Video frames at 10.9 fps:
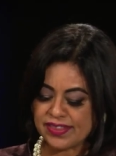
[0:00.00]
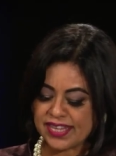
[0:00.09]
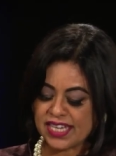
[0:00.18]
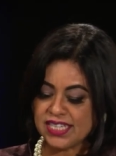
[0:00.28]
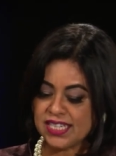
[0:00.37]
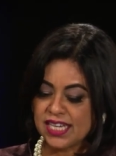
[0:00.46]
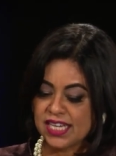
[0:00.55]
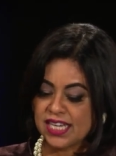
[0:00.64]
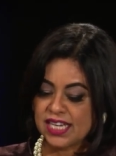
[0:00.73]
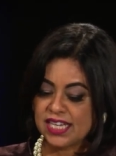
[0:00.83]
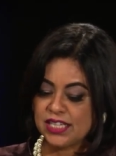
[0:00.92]
and then
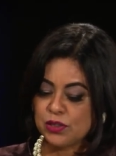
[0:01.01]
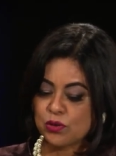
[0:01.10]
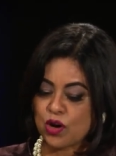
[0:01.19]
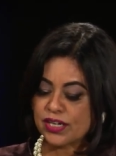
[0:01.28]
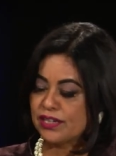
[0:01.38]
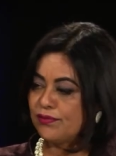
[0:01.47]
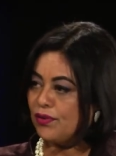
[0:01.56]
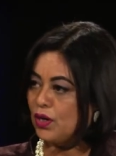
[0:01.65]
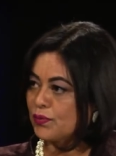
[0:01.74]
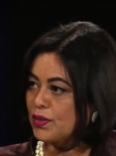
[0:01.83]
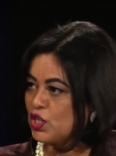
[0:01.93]
you got
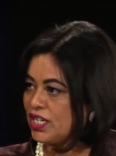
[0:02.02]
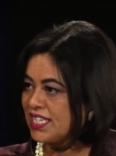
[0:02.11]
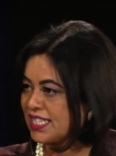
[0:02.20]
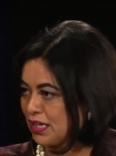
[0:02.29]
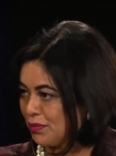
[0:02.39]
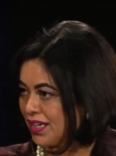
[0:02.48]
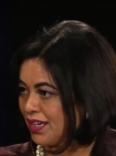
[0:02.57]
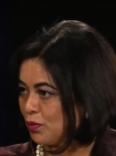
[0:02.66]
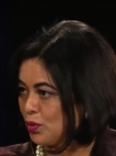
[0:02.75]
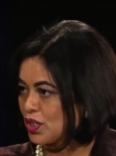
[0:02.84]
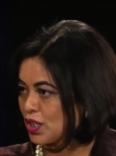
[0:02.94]
involved with
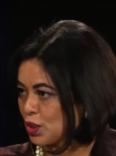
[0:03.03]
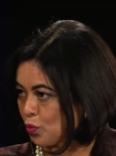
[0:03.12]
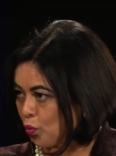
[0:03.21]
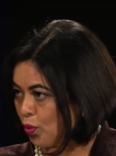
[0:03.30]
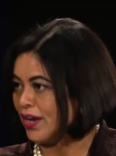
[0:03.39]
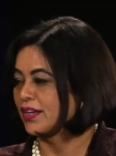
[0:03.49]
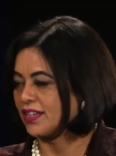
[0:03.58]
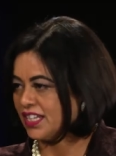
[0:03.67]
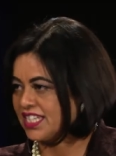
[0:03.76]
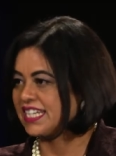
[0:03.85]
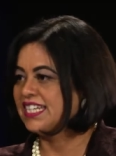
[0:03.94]
GSMA, which is
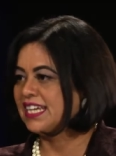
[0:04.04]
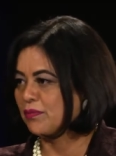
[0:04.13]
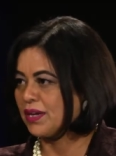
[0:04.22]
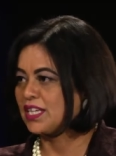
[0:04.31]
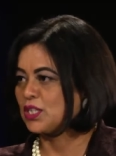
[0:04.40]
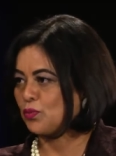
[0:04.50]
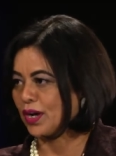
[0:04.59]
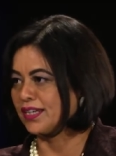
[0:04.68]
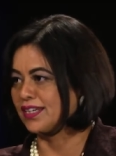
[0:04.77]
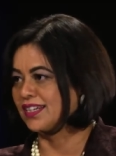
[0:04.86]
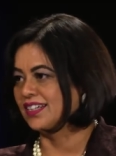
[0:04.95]
one, CDMA is
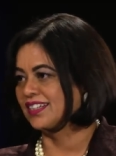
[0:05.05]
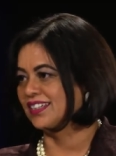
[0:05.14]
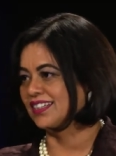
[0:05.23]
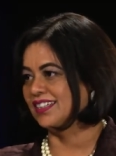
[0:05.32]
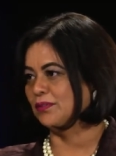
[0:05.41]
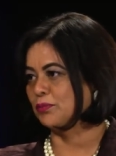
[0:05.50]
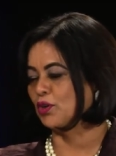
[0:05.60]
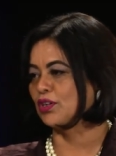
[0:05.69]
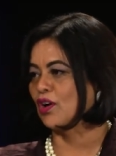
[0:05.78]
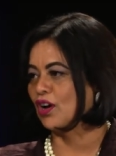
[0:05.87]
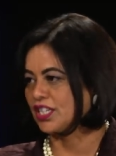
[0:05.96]
one
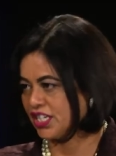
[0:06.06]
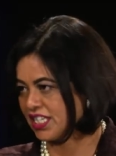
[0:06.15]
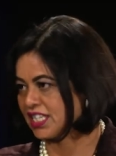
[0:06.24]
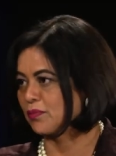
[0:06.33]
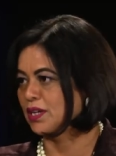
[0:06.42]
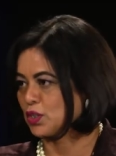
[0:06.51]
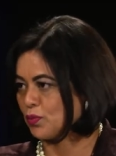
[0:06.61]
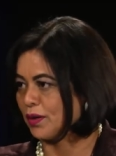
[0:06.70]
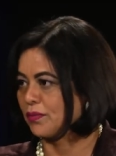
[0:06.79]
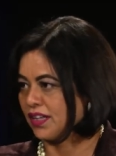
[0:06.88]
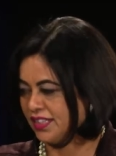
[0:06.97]
protocol, GSMA is
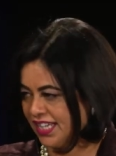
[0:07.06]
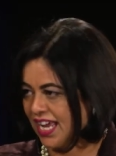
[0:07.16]
one, the